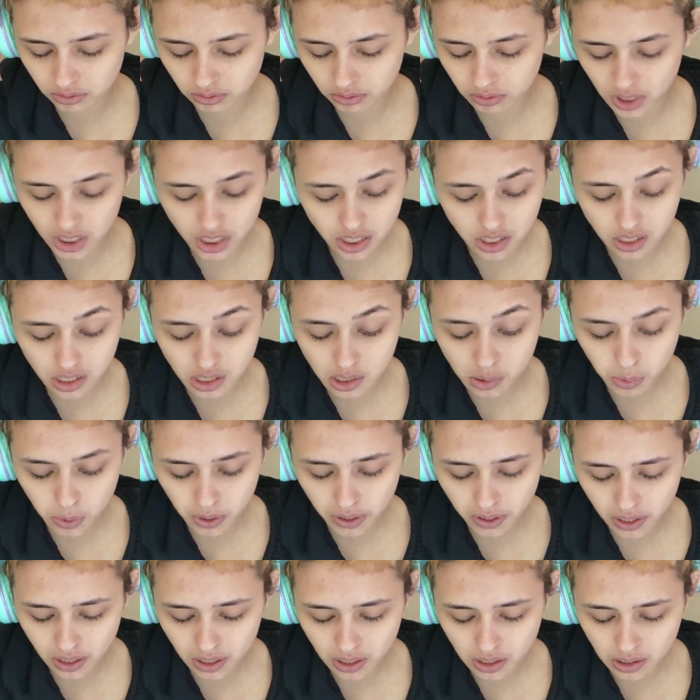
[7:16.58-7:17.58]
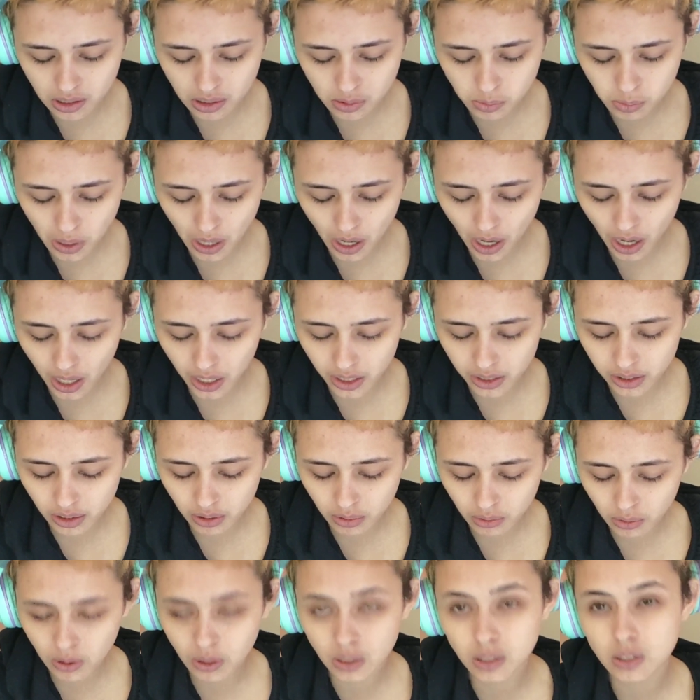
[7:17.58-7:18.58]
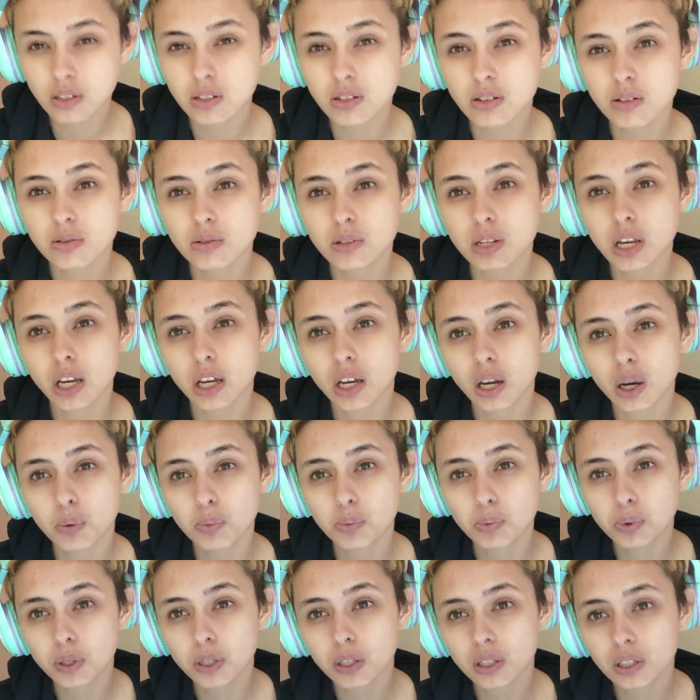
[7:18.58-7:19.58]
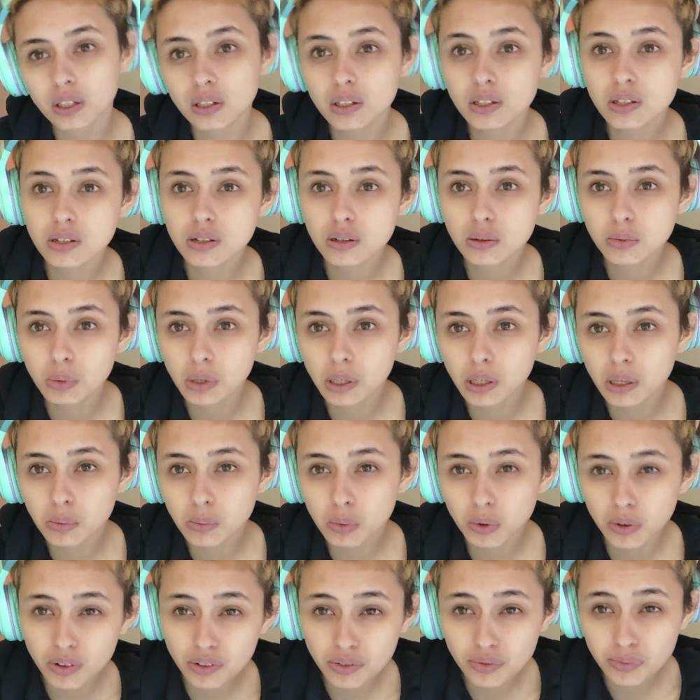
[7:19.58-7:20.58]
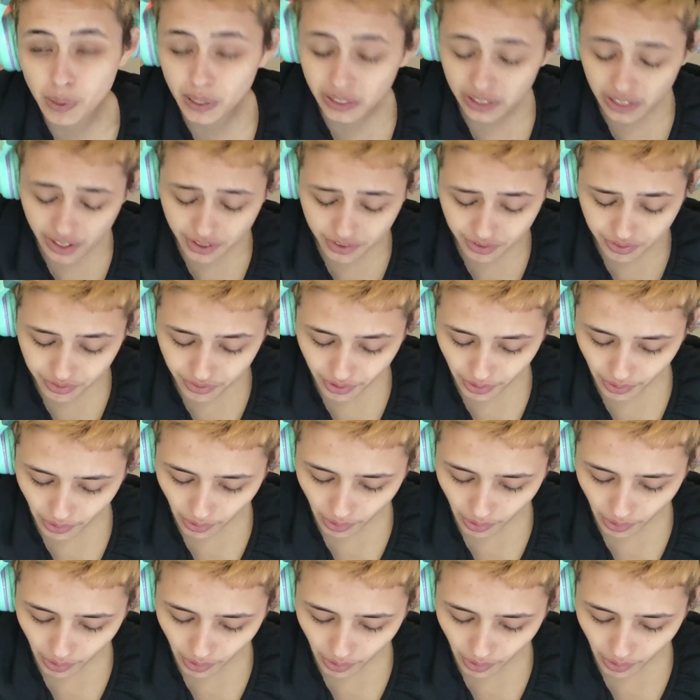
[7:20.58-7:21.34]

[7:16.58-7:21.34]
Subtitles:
this experience, but I don't want it to take up and consume any more of my life.